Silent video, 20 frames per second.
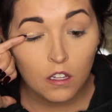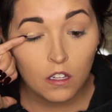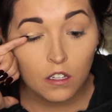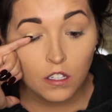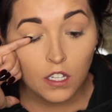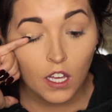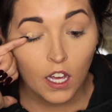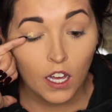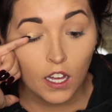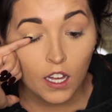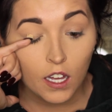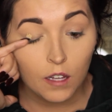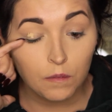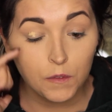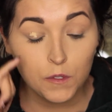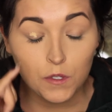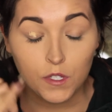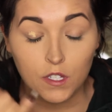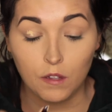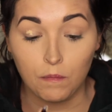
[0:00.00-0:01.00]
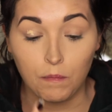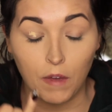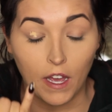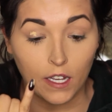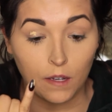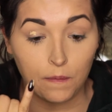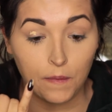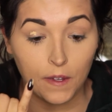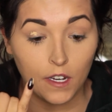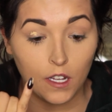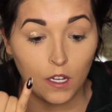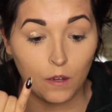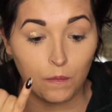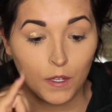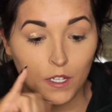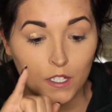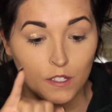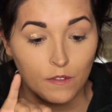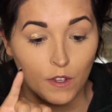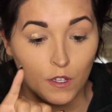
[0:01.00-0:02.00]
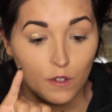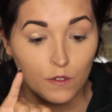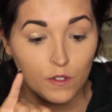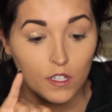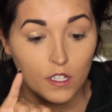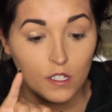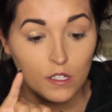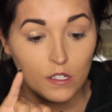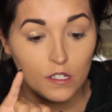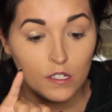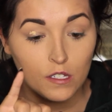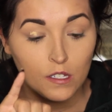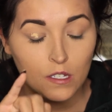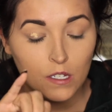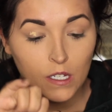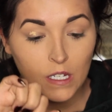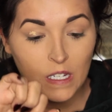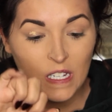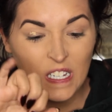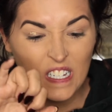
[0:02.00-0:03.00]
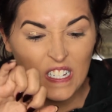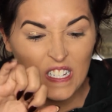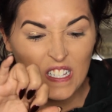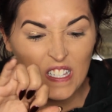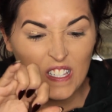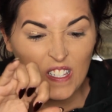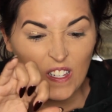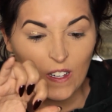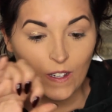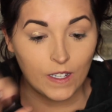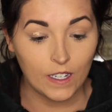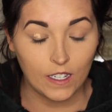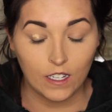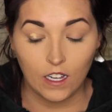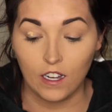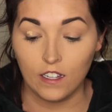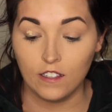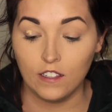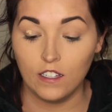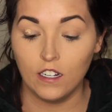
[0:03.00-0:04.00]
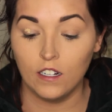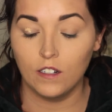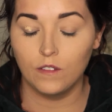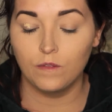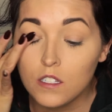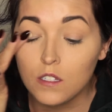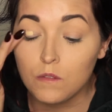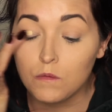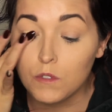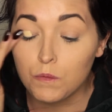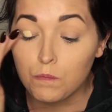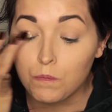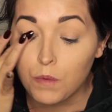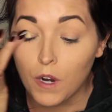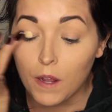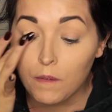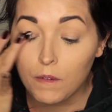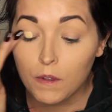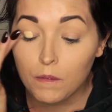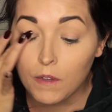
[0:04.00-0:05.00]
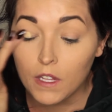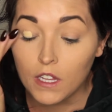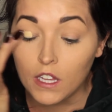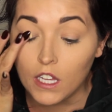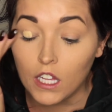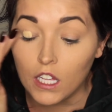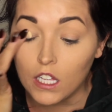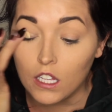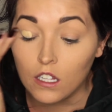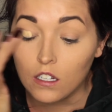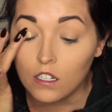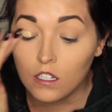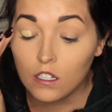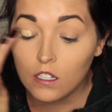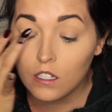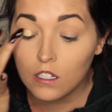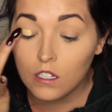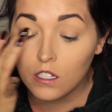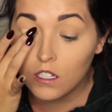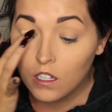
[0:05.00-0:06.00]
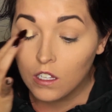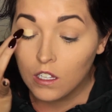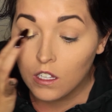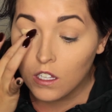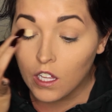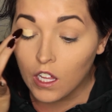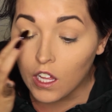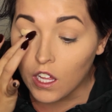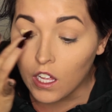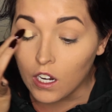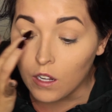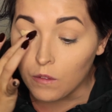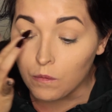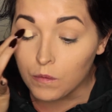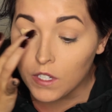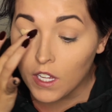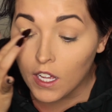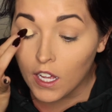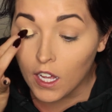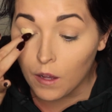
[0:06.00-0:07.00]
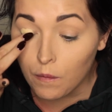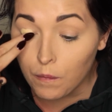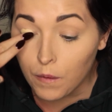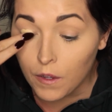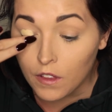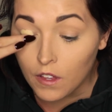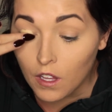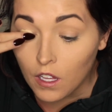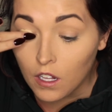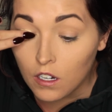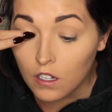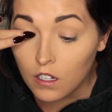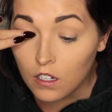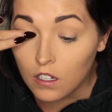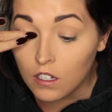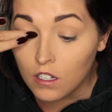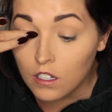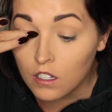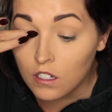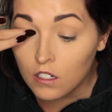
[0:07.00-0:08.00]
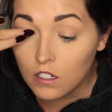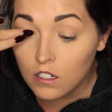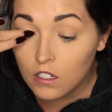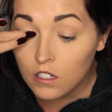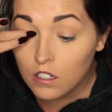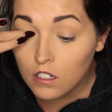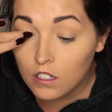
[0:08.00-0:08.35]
Yeah, I'm using the back of my nail because if I use this, it's gonna get caught in there. So I'm just priming my lid and I'm tapping that on.